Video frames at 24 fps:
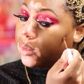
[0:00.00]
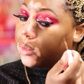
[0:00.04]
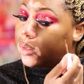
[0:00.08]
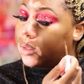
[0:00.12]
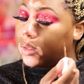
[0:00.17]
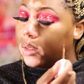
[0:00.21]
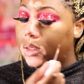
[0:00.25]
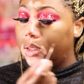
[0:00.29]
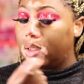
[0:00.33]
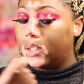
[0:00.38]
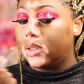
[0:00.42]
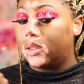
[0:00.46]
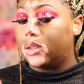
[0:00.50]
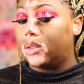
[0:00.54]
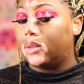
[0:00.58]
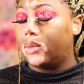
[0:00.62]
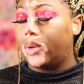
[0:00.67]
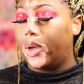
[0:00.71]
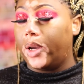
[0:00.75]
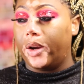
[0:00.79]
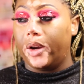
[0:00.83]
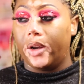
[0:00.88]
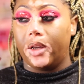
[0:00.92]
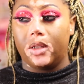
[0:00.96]
in these
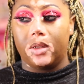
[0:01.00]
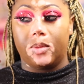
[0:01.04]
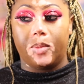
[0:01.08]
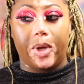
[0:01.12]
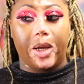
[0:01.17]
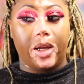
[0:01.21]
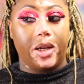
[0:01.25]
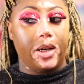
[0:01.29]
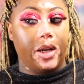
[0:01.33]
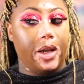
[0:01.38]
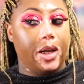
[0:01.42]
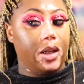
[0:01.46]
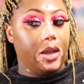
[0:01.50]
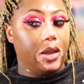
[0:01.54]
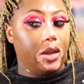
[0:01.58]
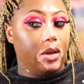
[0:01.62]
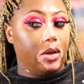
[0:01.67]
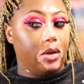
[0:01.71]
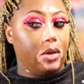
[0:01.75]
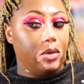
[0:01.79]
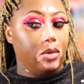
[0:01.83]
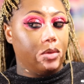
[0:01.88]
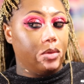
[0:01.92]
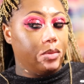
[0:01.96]
two areas about that
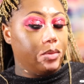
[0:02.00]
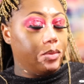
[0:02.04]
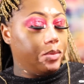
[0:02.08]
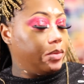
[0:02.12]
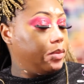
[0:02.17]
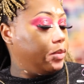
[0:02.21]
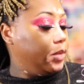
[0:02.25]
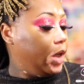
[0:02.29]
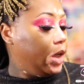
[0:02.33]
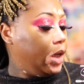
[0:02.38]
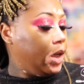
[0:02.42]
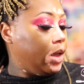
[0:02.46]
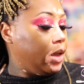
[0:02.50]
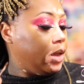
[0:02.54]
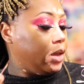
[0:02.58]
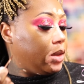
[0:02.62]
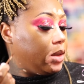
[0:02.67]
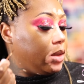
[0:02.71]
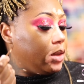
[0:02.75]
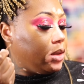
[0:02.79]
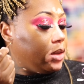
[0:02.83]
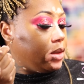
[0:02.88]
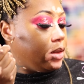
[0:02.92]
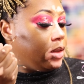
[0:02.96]
low.
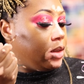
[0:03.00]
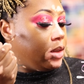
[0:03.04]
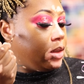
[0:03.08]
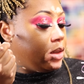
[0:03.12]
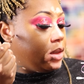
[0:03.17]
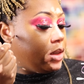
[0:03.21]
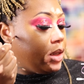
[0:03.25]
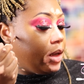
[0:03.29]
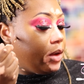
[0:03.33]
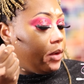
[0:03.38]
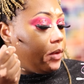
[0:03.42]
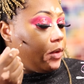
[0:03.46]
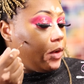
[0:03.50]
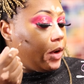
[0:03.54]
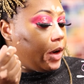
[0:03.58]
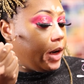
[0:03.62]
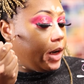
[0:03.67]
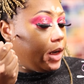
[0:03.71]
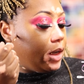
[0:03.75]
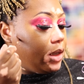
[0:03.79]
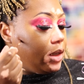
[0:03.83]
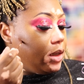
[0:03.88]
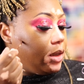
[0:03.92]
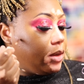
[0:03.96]
Just that far
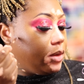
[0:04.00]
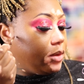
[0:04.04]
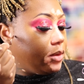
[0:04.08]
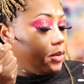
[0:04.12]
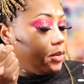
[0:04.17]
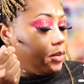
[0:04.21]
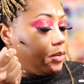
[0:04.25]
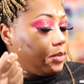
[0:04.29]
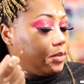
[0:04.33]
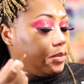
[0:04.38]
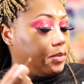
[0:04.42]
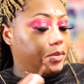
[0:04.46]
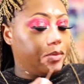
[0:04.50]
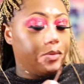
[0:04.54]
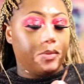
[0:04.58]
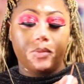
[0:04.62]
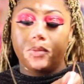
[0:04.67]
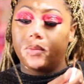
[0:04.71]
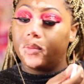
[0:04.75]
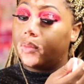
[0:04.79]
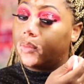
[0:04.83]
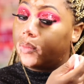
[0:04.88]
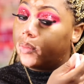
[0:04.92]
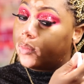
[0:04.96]
in.
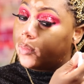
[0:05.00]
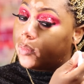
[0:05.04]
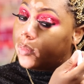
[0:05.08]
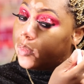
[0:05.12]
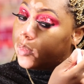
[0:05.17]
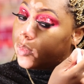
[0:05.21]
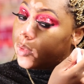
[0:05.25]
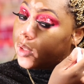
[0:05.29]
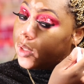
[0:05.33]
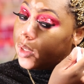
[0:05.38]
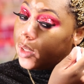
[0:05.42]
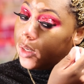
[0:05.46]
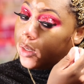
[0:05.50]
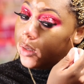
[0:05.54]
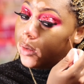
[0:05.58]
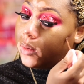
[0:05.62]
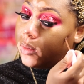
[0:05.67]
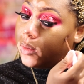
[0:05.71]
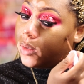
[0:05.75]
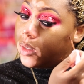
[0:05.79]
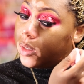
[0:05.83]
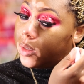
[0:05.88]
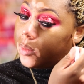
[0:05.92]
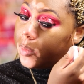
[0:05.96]
I
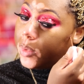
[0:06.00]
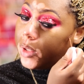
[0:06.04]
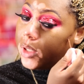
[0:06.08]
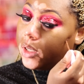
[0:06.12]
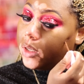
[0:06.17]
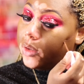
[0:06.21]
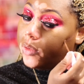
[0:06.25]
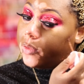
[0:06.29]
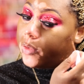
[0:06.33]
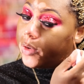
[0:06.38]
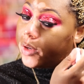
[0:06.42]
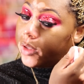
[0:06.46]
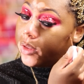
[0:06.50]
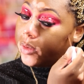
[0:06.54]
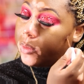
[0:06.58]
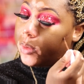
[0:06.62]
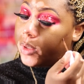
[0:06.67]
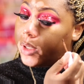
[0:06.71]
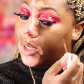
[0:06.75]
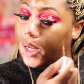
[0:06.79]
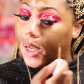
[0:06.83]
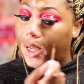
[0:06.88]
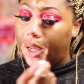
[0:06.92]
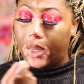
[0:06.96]
don't come any further
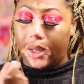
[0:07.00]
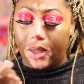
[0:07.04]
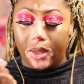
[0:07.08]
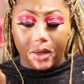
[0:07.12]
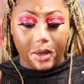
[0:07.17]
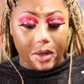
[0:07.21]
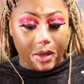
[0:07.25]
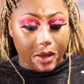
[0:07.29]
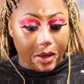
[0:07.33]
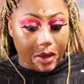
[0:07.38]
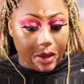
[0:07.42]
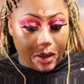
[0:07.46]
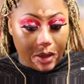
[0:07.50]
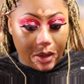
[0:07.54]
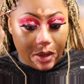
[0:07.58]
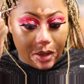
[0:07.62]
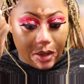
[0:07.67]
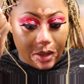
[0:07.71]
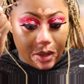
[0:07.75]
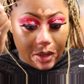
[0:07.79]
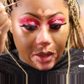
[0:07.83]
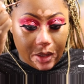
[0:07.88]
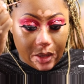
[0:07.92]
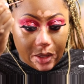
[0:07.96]
with that.
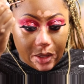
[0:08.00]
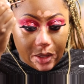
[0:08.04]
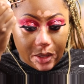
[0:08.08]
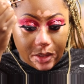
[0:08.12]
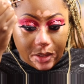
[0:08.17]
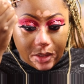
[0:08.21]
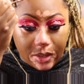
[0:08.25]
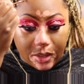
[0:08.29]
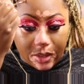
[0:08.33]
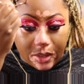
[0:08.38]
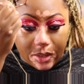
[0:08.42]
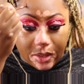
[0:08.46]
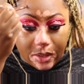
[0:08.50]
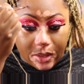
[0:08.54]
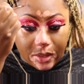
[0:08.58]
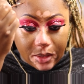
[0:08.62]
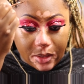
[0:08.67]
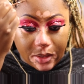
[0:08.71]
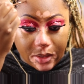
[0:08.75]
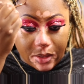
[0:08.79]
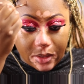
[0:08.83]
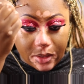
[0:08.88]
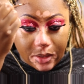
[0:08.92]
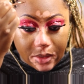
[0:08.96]
And
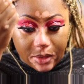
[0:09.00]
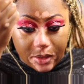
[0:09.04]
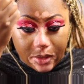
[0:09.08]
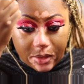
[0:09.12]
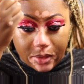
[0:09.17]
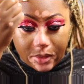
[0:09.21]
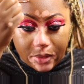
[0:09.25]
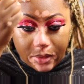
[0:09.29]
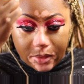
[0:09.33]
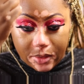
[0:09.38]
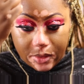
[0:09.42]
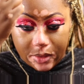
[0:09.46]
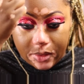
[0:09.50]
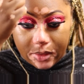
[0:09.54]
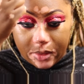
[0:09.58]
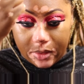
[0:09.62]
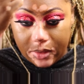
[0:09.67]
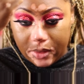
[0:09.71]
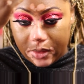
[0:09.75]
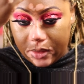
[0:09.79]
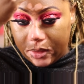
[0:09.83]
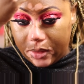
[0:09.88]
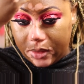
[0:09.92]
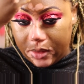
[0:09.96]
then
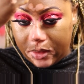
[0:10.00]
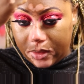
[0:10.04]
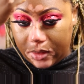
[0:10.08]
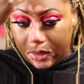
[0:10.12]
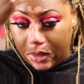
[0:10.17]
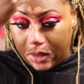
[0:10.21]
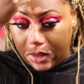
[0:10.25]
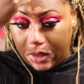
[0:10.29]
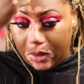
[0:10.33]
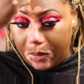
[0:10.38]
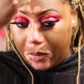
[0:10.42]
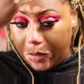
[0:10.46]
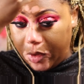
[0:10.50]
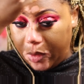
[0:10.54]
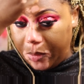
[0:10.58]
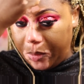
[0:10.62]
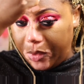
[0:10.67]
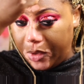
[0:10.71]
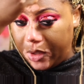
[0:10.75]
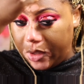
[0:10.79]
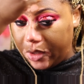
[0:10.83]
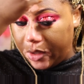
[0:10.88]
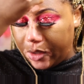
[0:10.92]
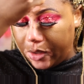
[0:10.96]
same up
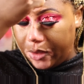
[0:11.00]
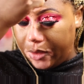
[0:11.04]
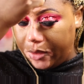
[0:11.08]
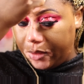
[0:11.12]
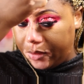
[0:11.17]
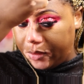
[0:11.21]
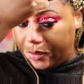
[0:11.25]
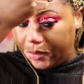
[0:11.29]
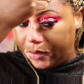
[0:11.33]
here.